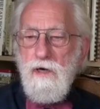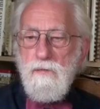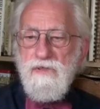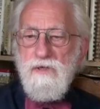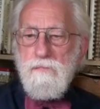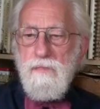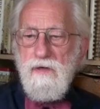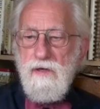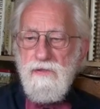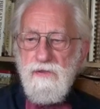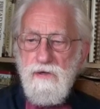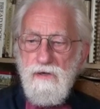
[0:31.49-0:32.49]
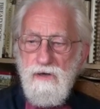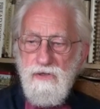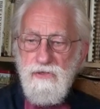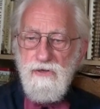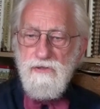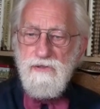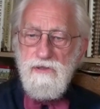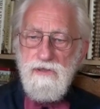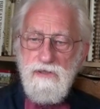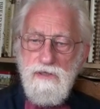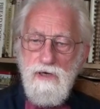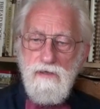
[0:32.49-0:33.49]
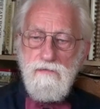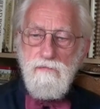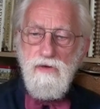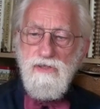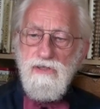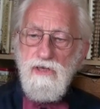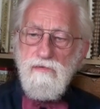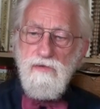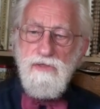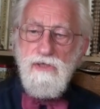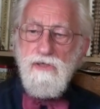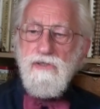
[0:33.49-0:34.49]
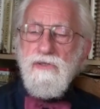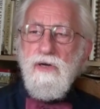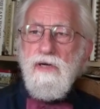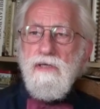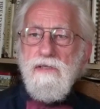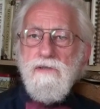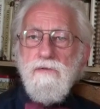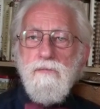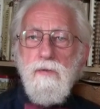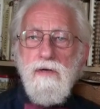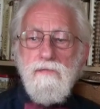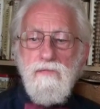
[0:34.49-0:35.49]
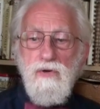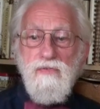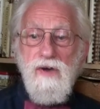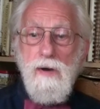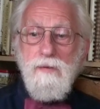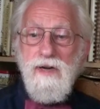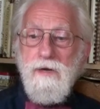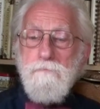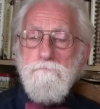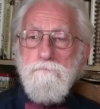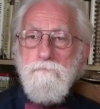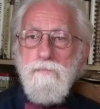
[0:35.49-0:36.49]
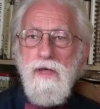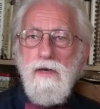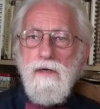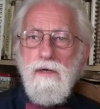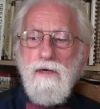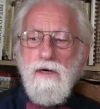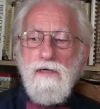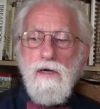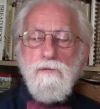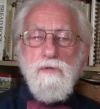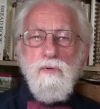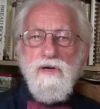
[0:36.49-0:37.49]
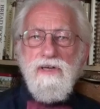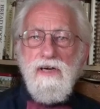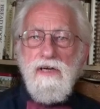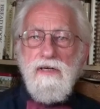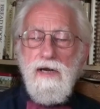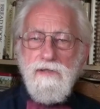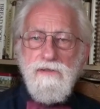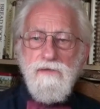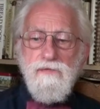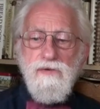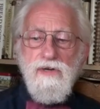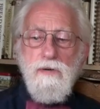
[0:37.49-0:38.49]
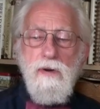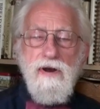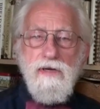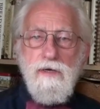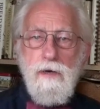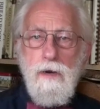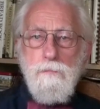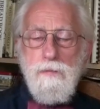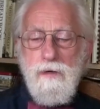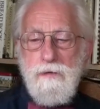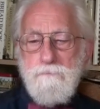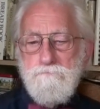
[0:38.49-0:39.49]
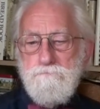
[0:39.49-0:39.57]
I was in my early 30s. I'd recently returned to England with my new family. I was working in London for an American company.